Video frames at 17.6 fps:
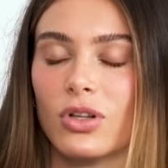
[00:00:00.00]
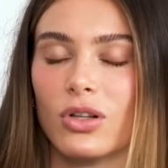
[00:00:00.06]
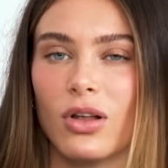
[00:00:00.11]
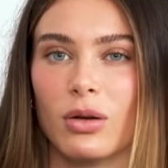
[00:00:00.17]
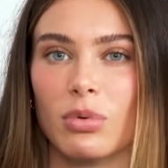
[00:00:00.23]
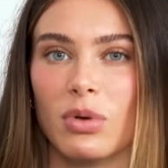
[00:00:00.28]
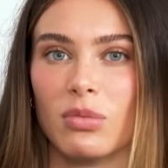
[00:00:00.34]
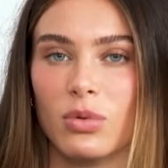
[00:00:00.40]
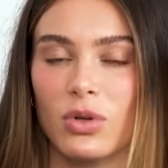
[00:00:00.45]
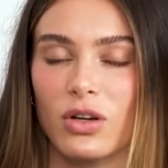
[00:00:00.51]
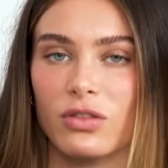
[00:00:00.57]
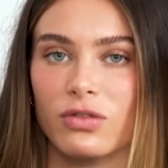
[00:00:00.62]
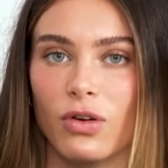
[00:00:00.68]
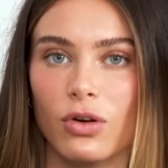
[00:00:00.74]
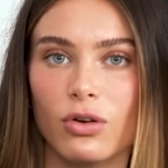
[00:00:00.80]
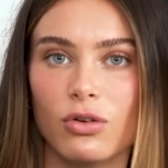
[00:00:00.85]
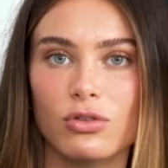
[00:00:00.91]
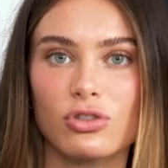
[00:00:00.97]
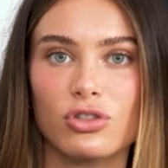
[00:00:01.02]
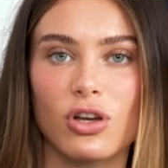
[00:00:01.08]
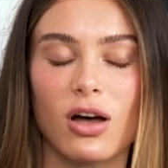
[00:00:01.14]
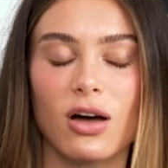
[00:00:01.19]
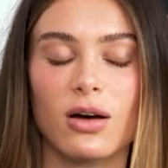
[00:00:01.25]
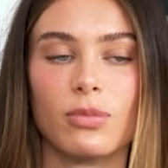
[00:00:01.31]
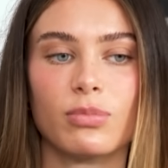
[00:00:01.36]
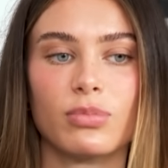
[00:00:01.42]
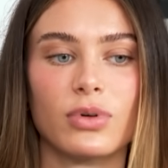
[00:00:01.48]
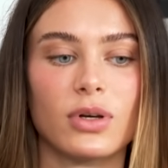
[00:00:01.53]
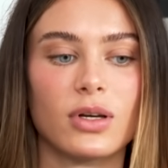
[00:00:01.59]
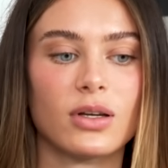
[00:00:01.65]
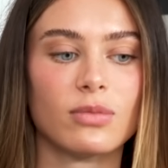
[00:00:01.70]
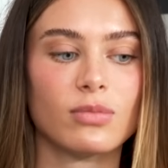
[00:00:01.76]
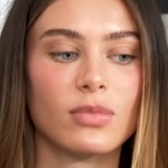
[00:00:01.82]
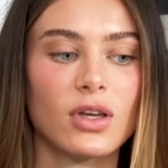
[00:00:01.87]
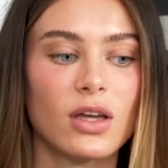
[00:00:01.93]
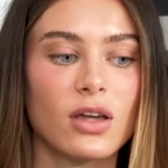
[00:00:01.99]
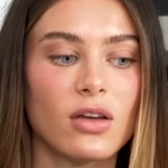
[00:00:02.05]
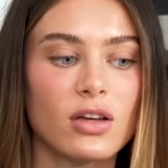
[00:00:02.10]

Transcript: lot of people are Photoshop,